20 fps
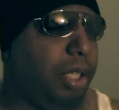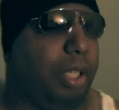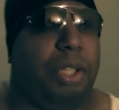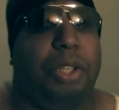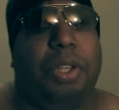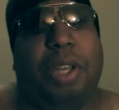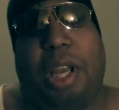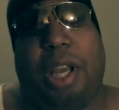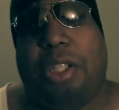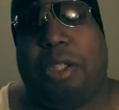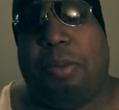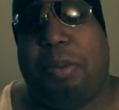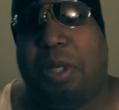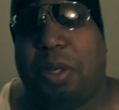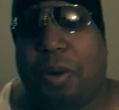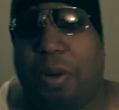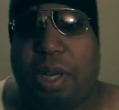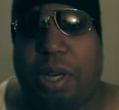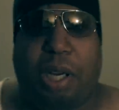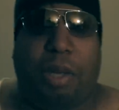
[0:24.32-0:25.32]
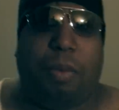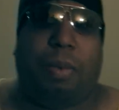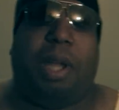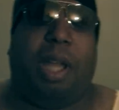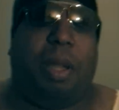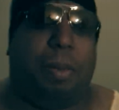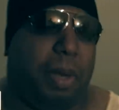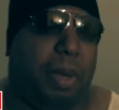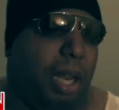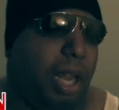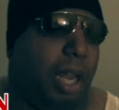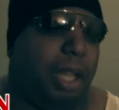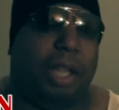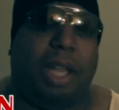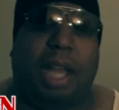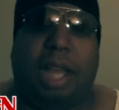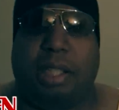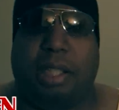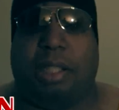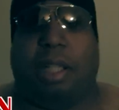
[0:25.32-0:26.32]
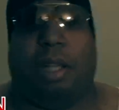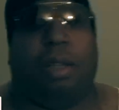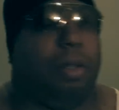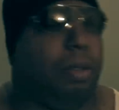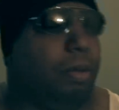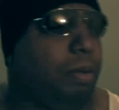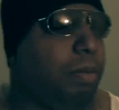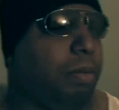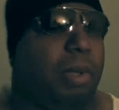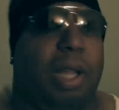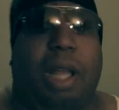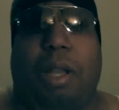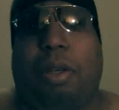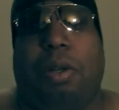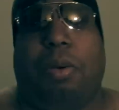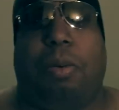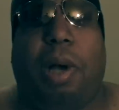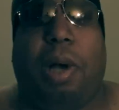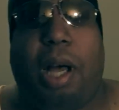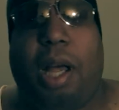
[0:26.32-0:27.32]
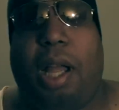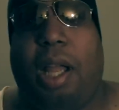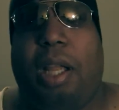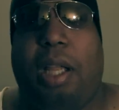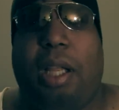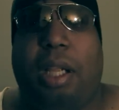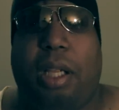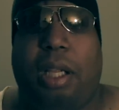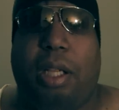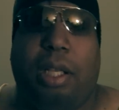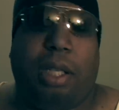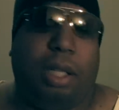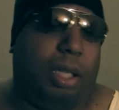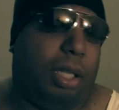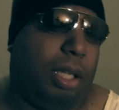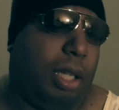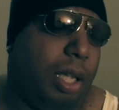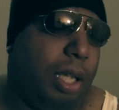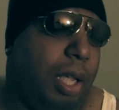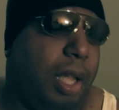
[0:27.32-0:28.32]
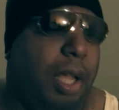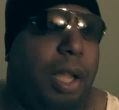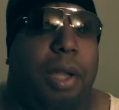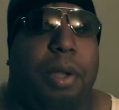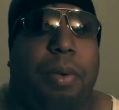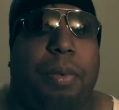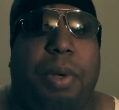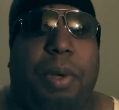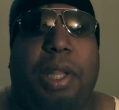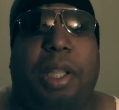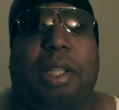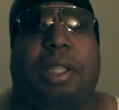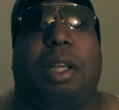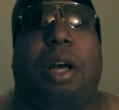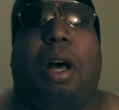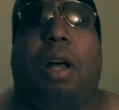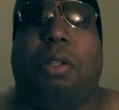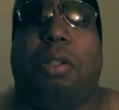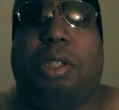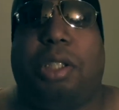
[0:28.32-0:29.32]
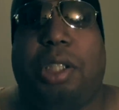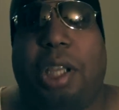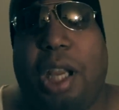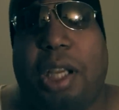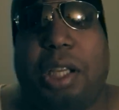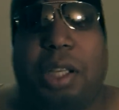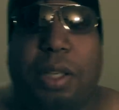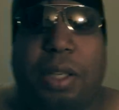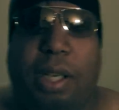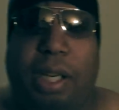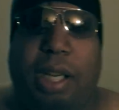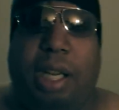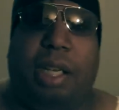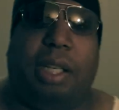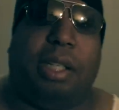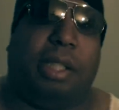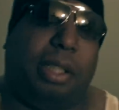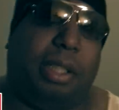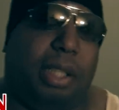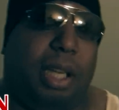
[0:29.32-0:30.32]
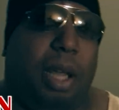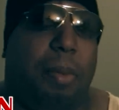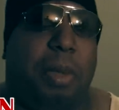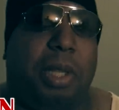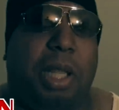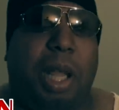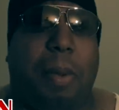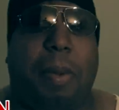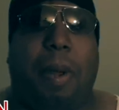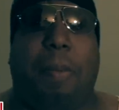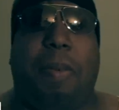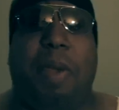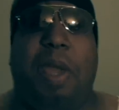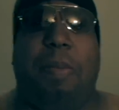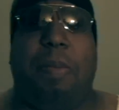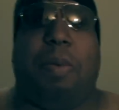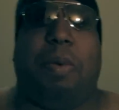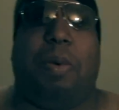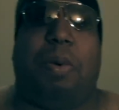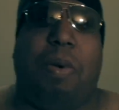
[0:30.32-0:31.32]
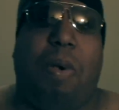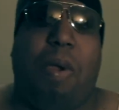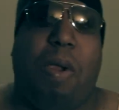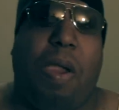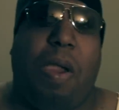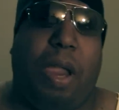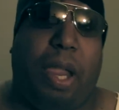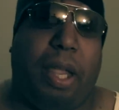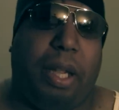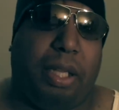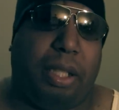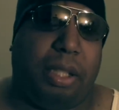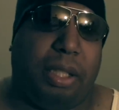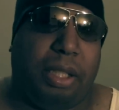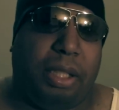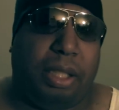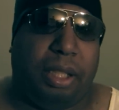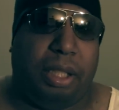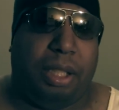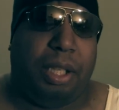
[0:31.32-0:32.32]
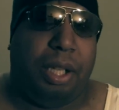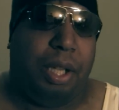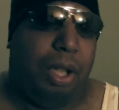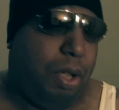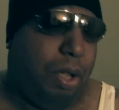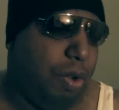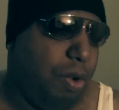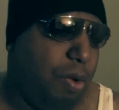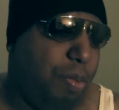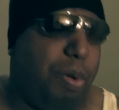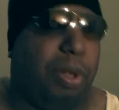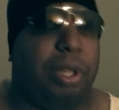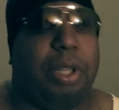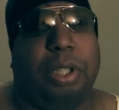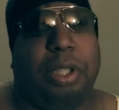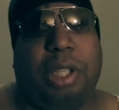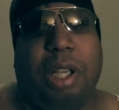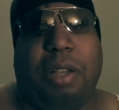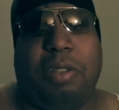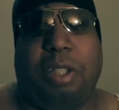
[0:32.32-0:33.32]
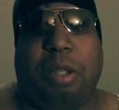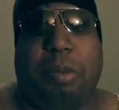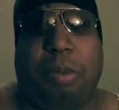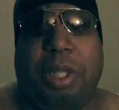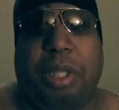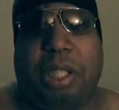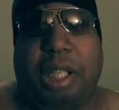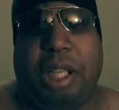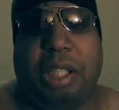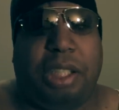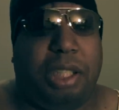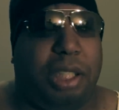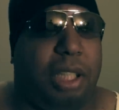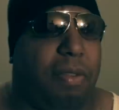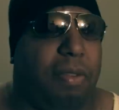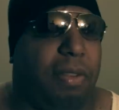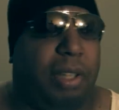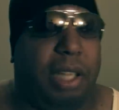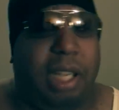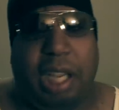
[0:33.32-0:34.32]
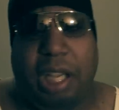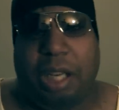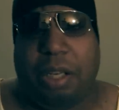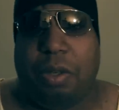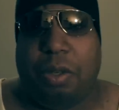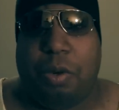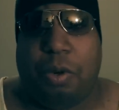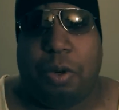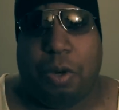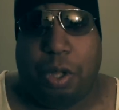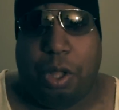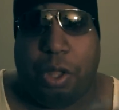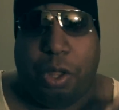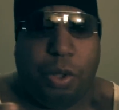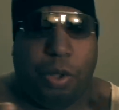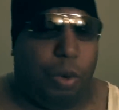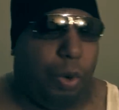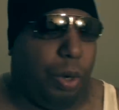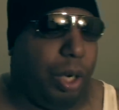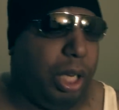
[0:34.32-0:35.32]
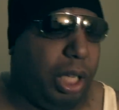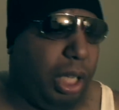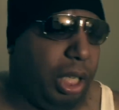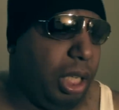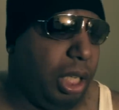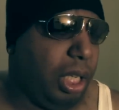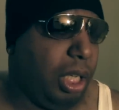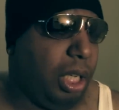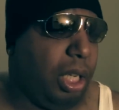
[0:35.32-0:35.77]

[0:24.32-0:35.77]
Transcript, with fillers: you guys should be doing anyway, but a lot of you guys don't. I don't know why. Well, it's called check your leaders. And I'm going to talk about people who put themselves in the position of leader or an authority